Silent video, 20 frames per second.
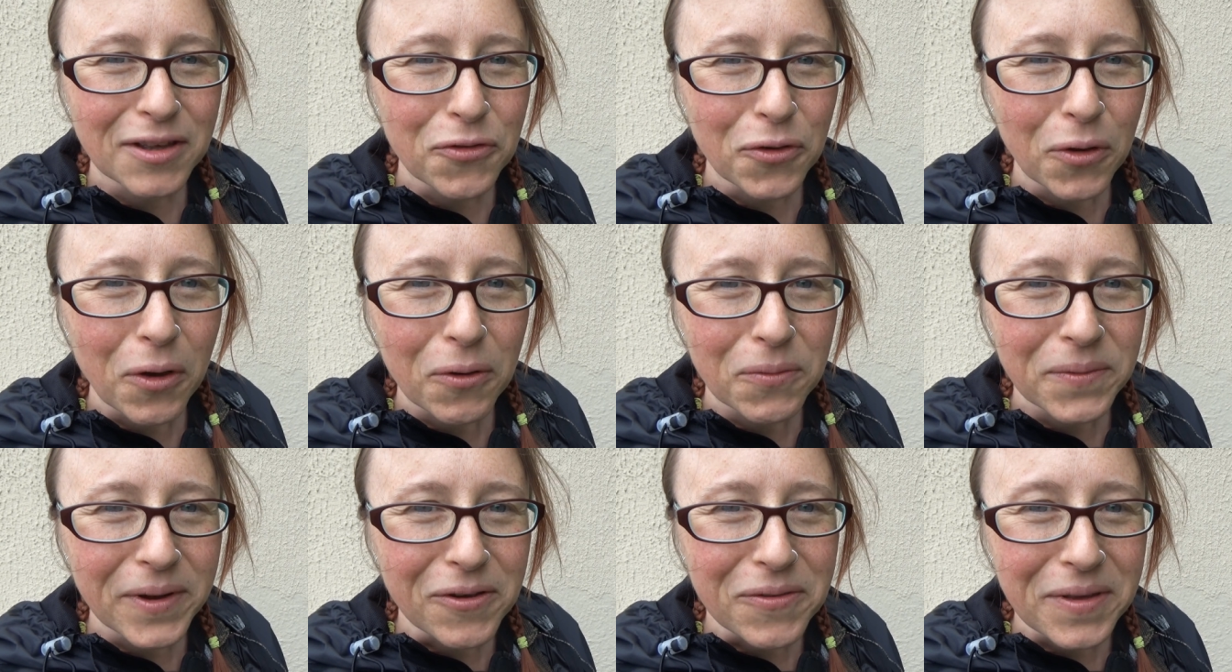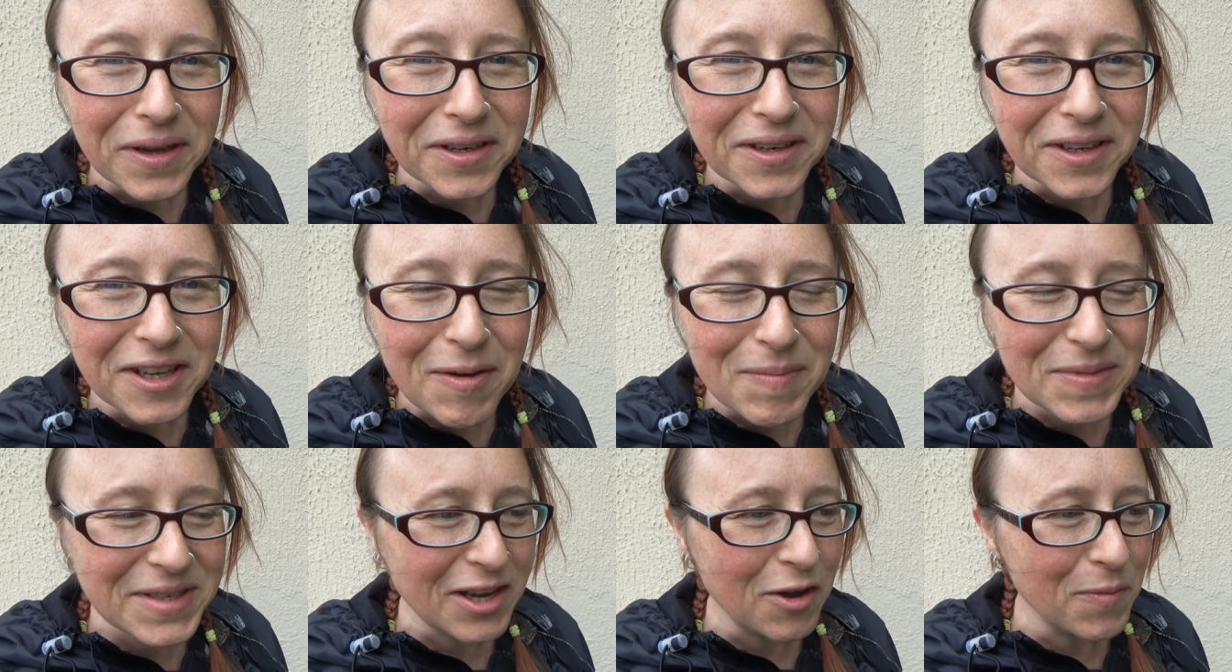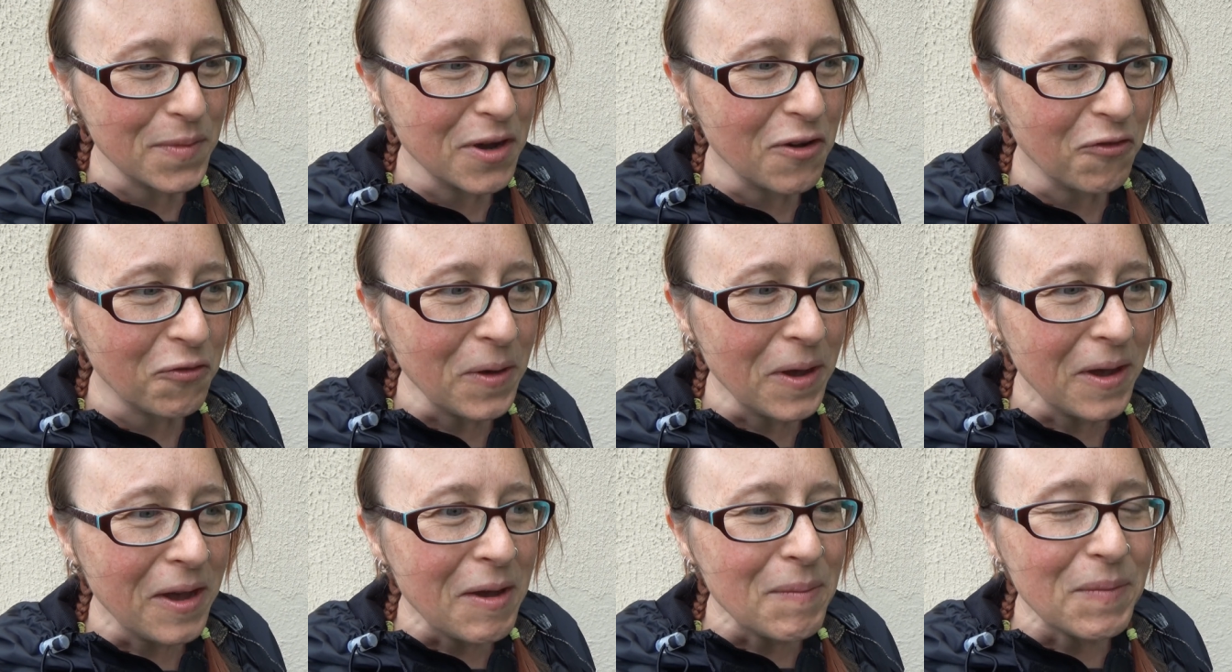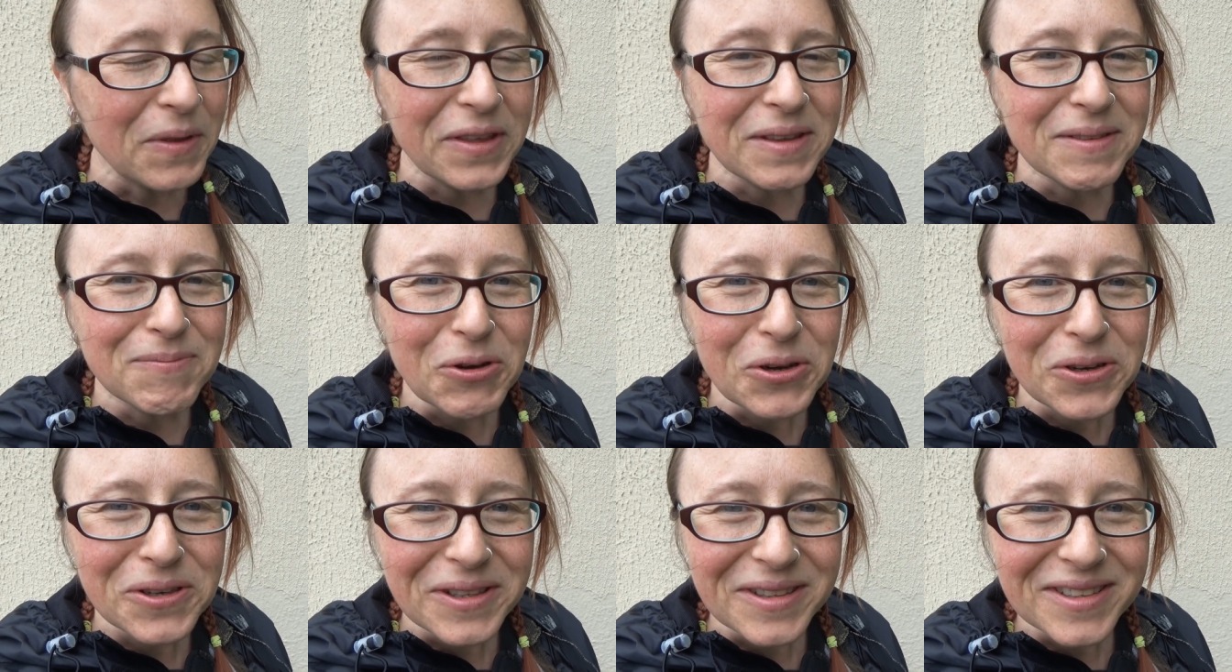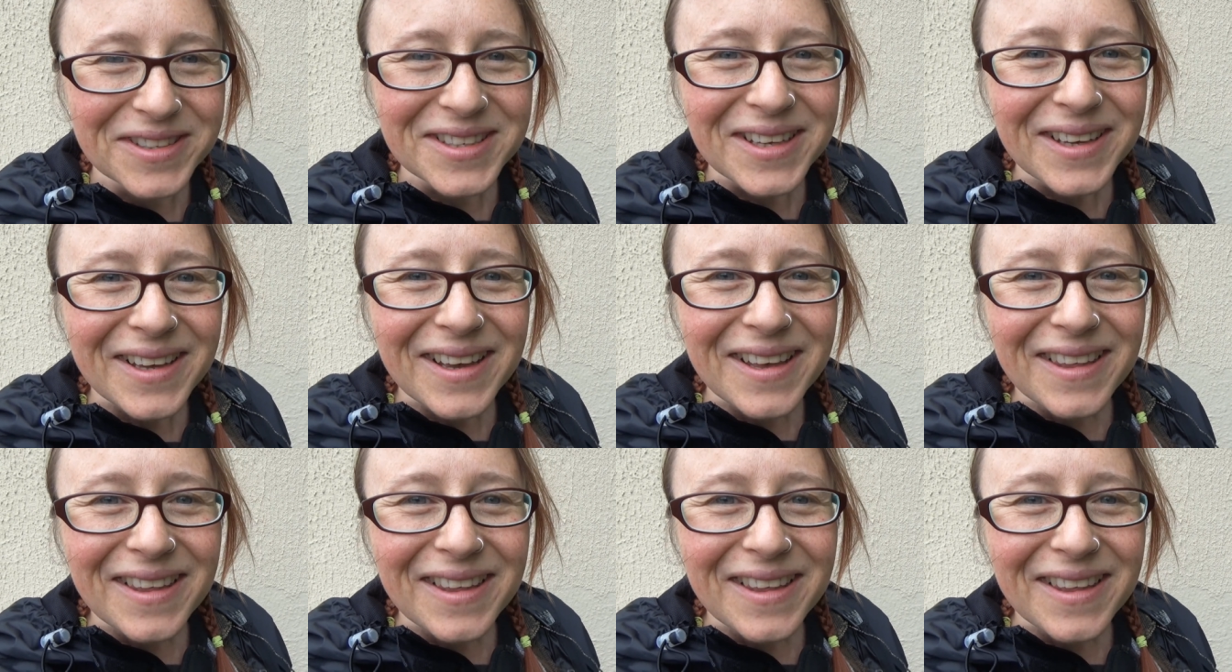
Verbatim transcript: And I thought, oh no, they're going to come and tell me off. But they weren't.